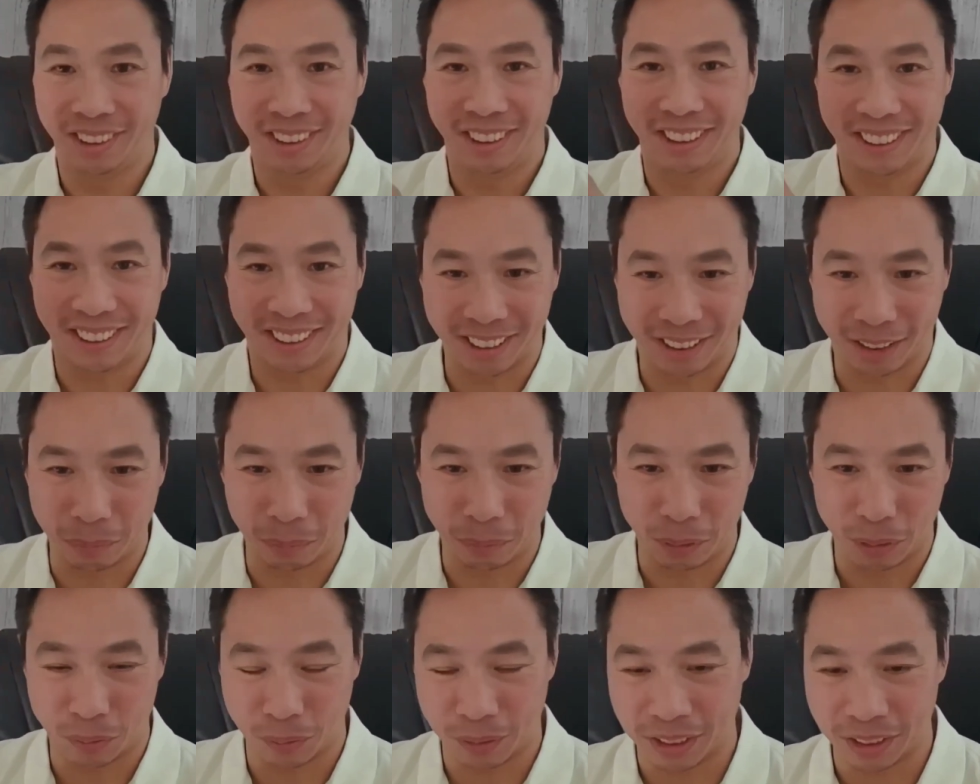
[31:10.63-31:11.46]
the
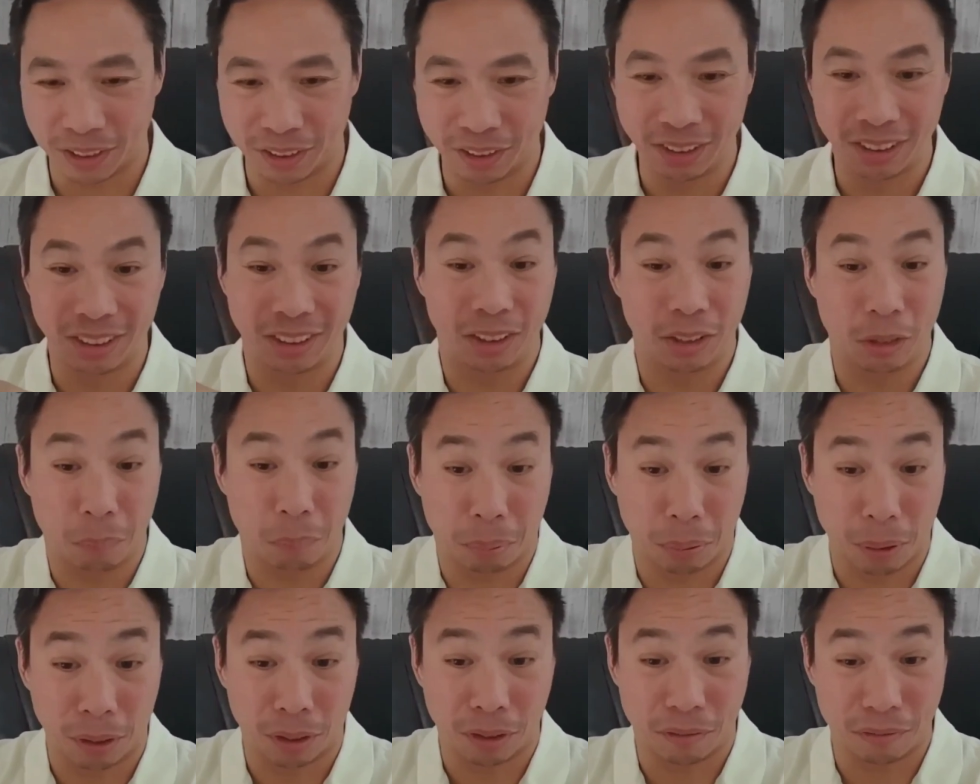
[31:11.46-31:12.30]
system integrators, the
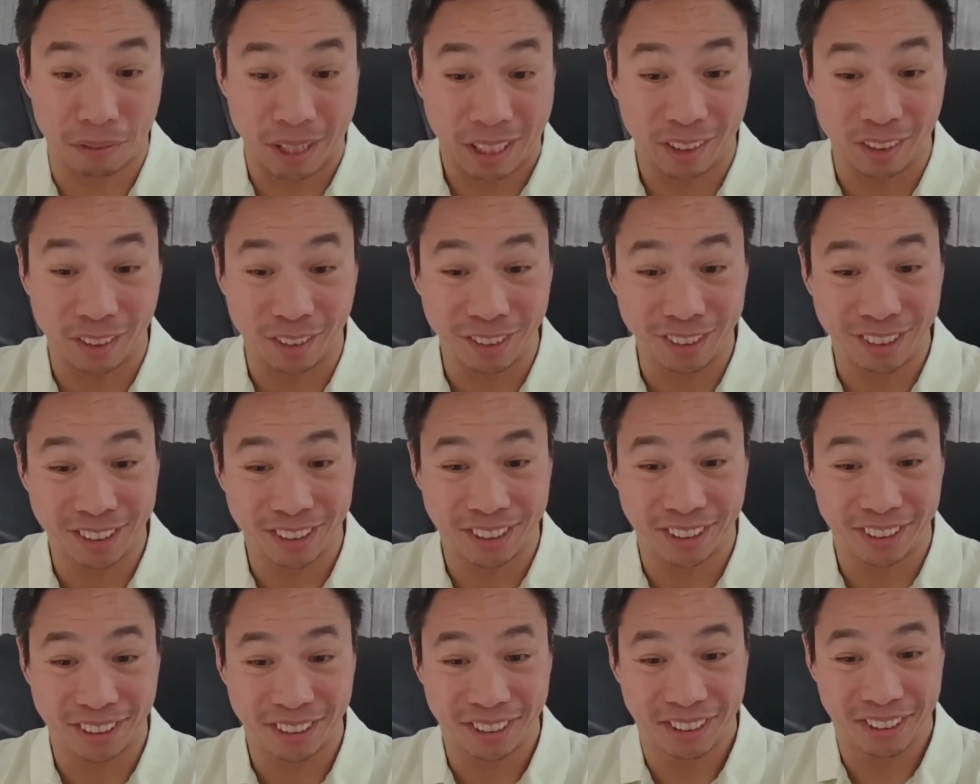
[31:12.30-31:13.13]
product
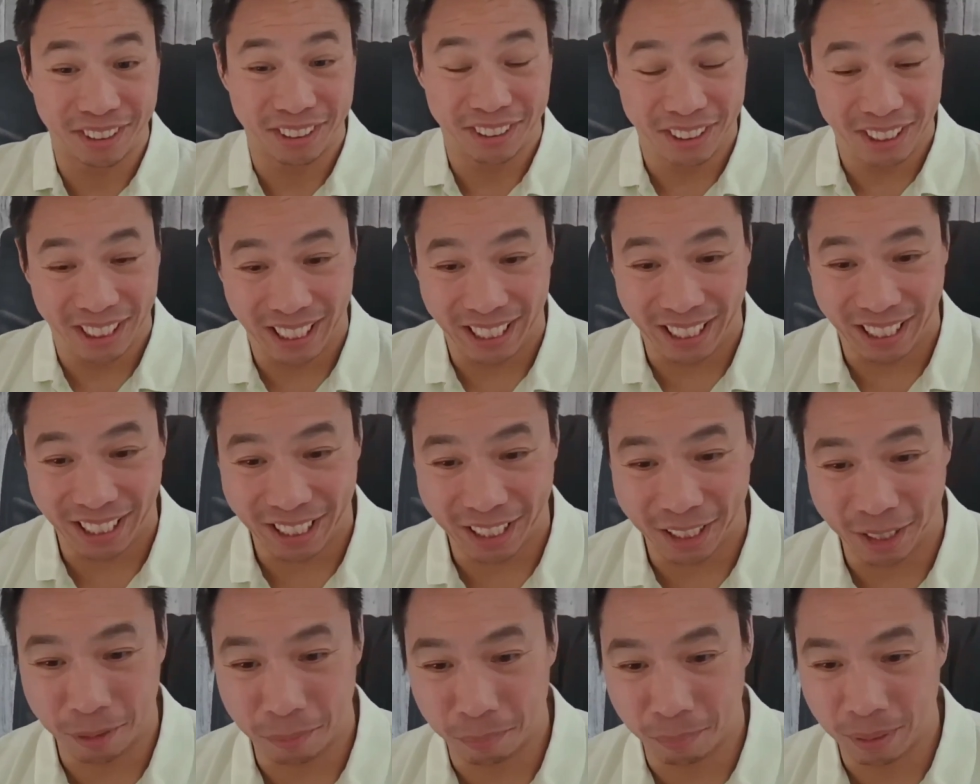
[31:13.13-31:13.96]
vendors,
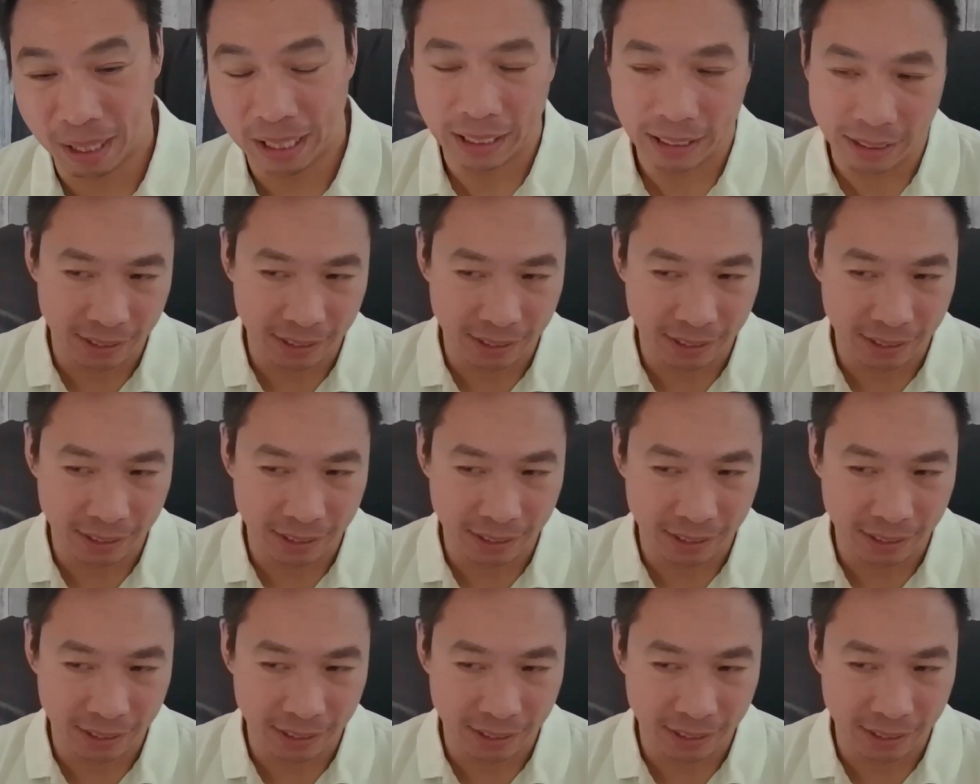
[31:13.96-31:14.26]
and then the